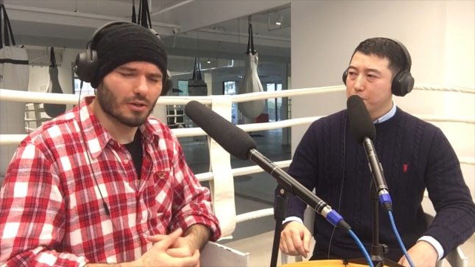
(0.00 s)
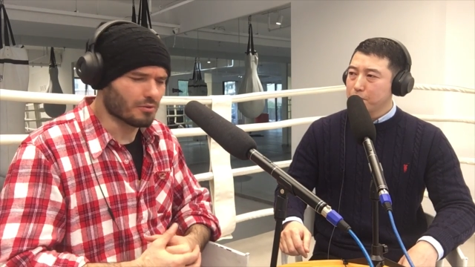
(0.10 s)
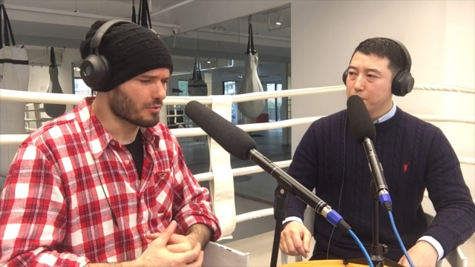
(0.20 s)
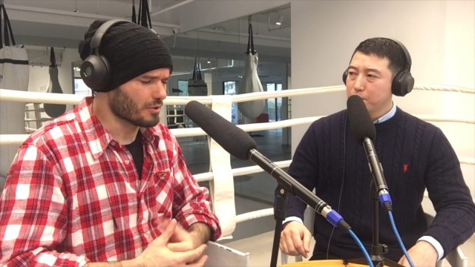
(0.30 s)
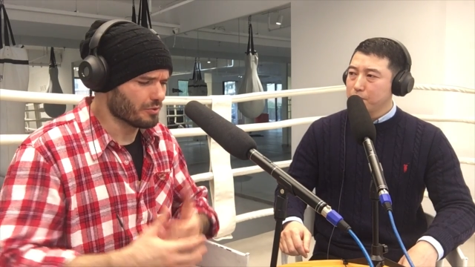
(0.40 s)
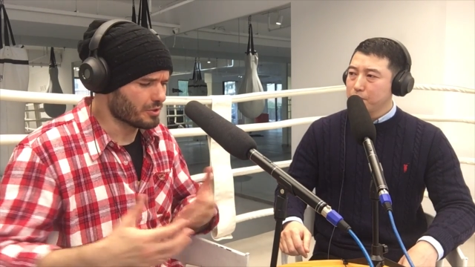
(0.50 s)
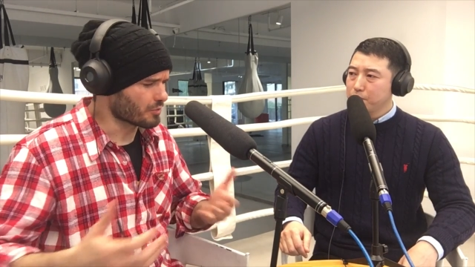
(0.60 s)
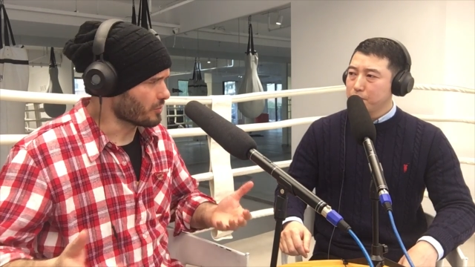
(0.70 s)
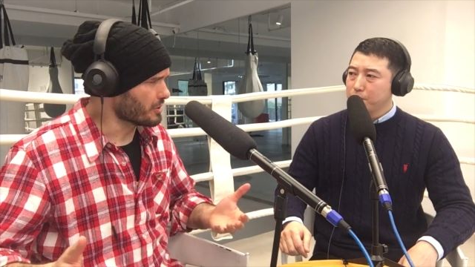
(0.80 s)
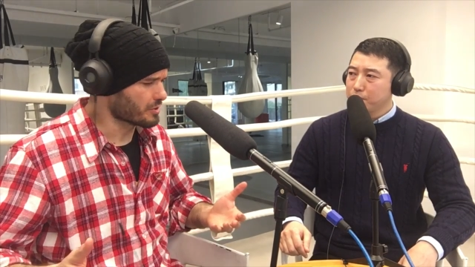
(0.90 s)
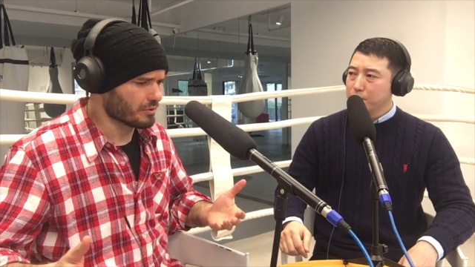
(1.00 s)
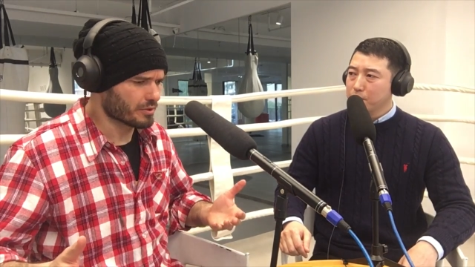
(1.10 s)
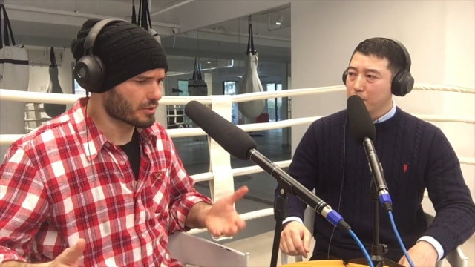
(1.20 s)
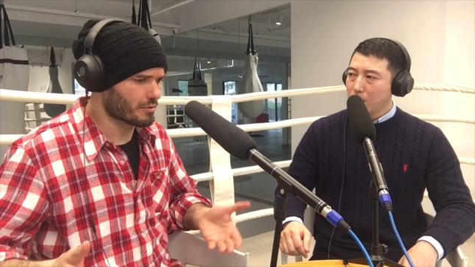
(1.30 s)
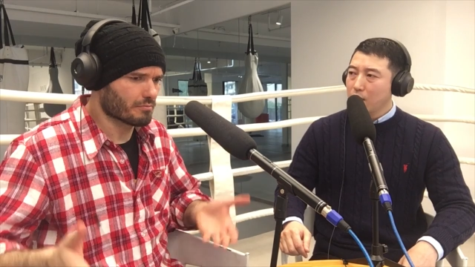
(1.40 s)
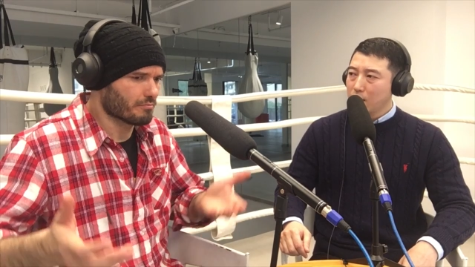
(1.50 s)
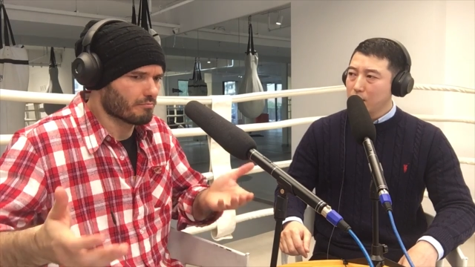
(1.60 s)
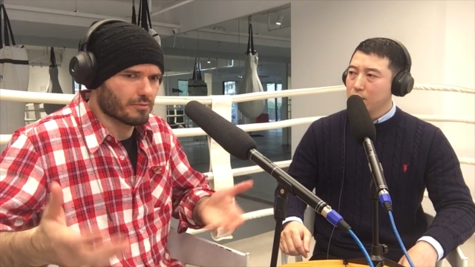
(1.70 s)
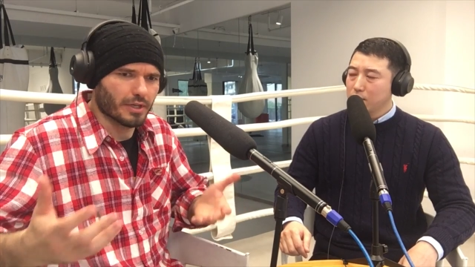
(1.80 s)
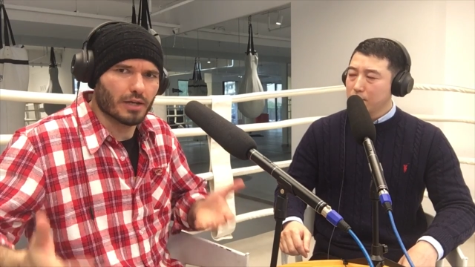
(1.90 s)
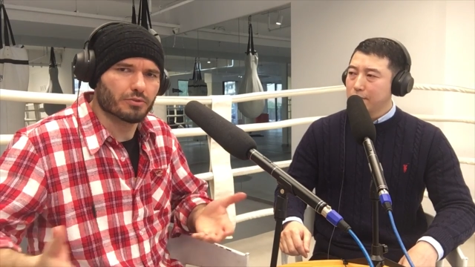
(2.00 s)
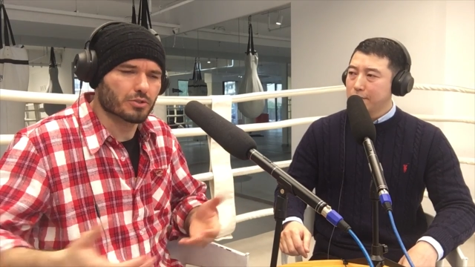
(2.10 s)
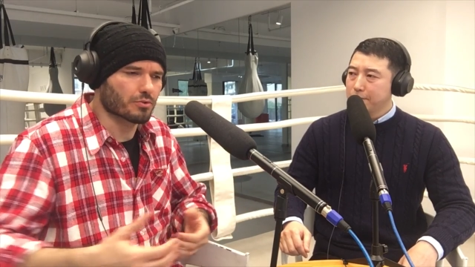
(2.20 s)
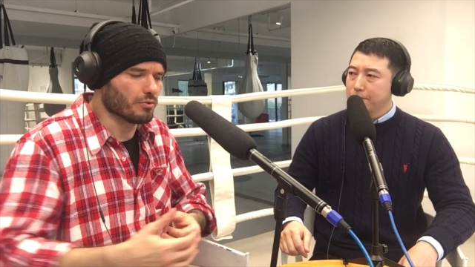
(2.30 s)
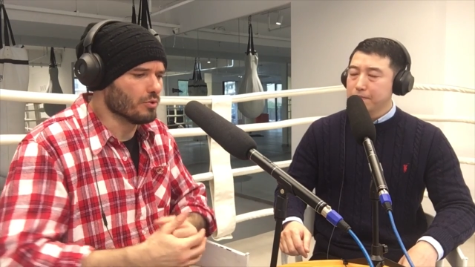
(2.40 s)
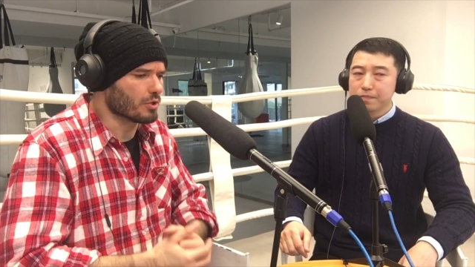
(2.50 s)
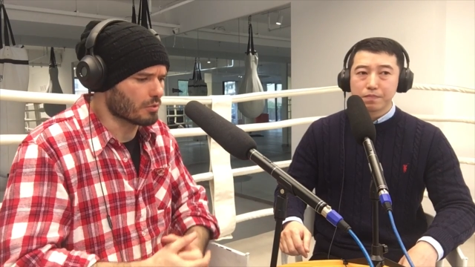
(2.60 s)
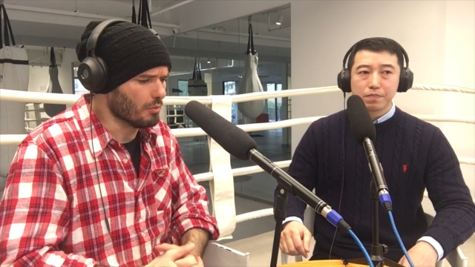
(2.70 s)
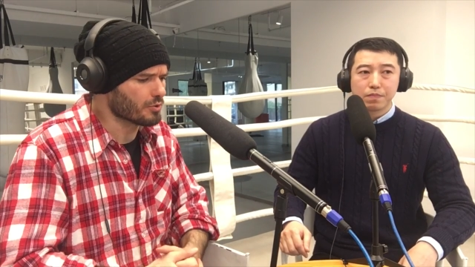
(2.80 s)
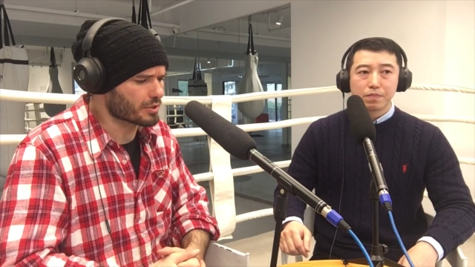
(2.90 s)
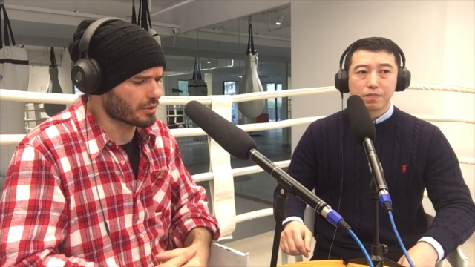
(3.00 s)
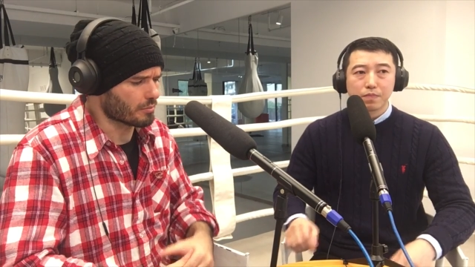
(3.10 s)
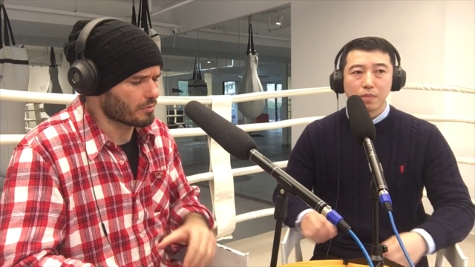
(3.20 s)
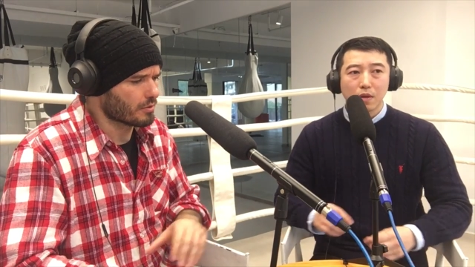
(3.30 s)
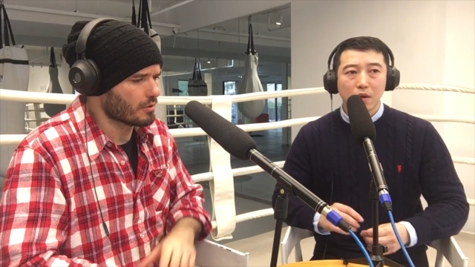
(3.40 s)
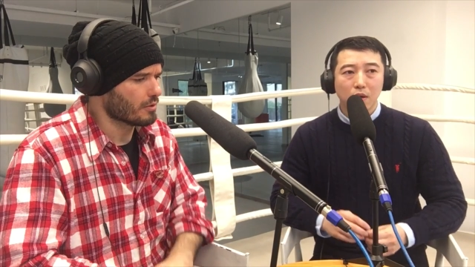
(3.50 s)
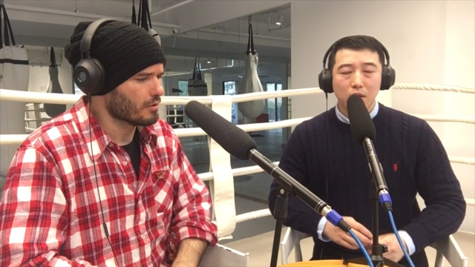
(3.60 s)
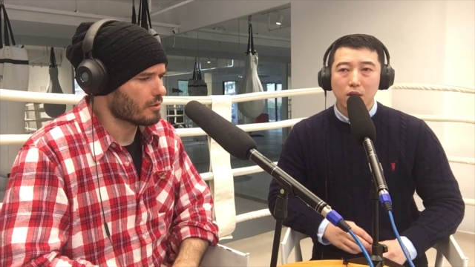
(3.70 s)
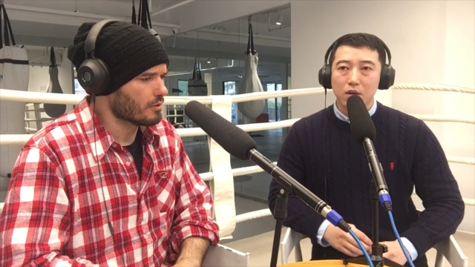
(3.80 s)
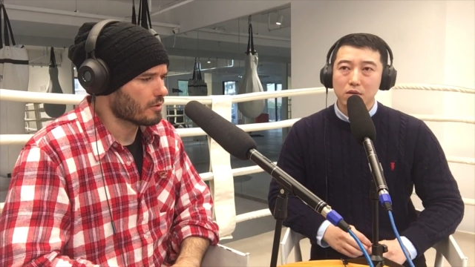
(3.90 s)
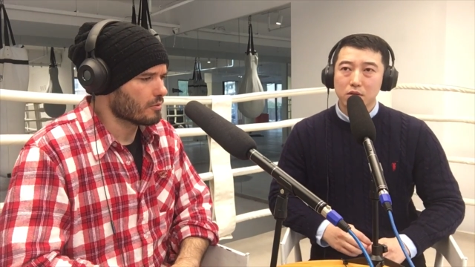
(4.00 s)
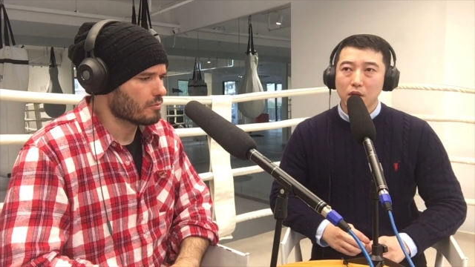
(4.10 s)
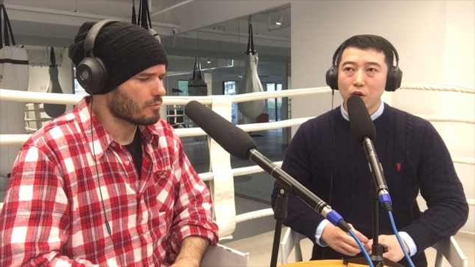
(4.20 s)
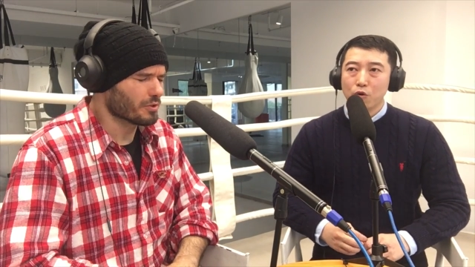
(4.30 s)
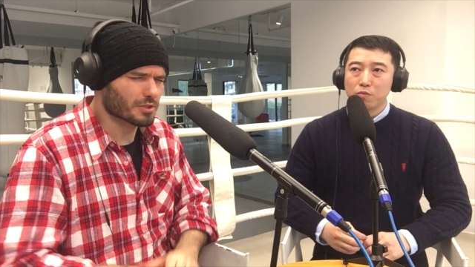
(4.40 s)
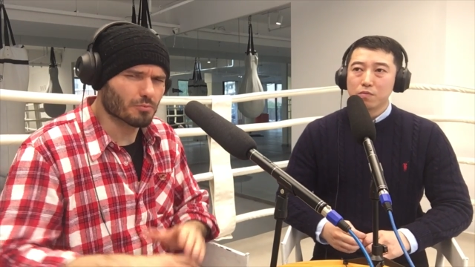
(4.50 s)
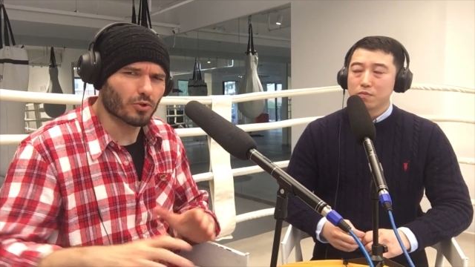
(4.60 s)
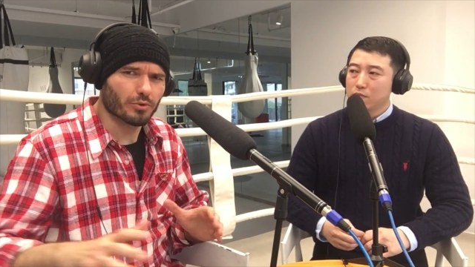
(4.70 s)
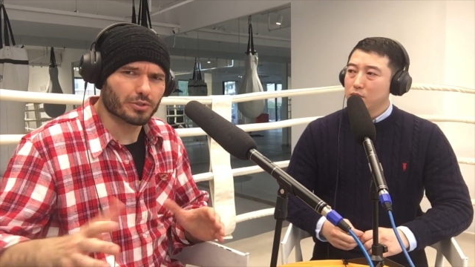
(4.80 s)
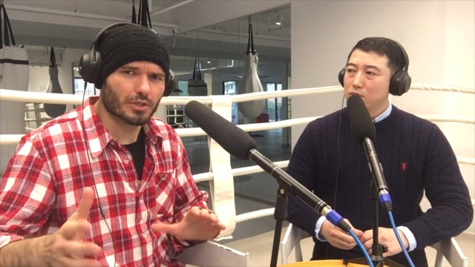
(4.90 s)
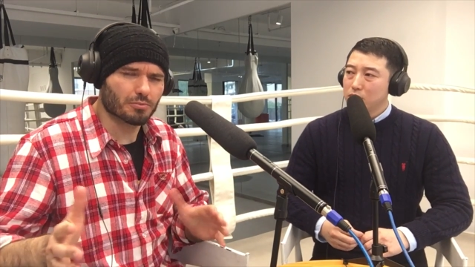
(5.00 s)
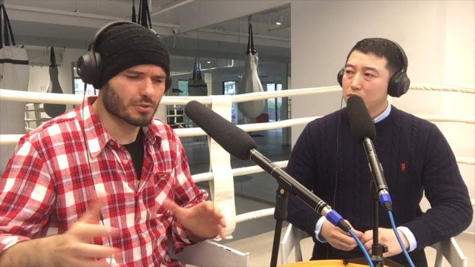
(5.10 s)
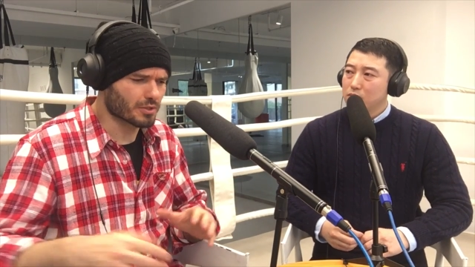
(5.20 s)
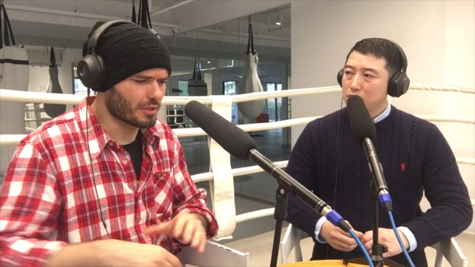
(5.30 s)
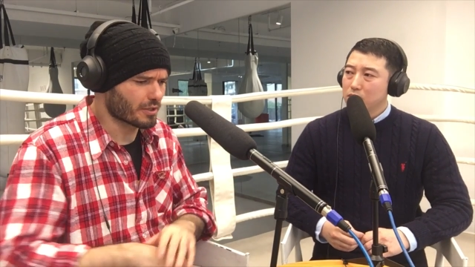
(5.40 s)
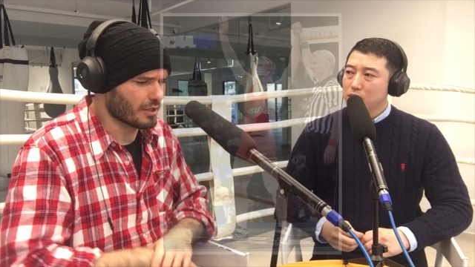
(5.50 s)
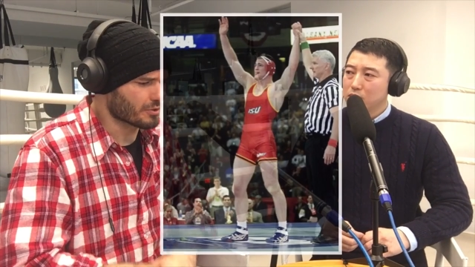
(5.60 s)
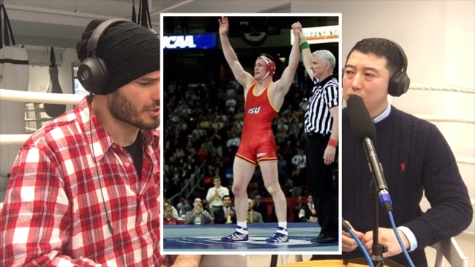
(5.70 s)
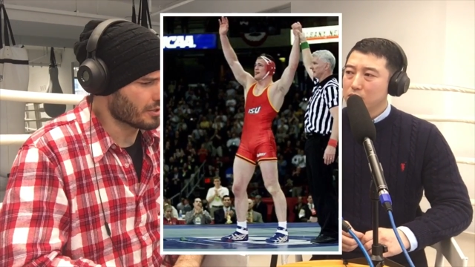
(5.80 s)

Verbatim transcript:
Speaker 1: coll- collegiate wrestlers, they have a certain look, most of them. So with some rare exceptions like Cael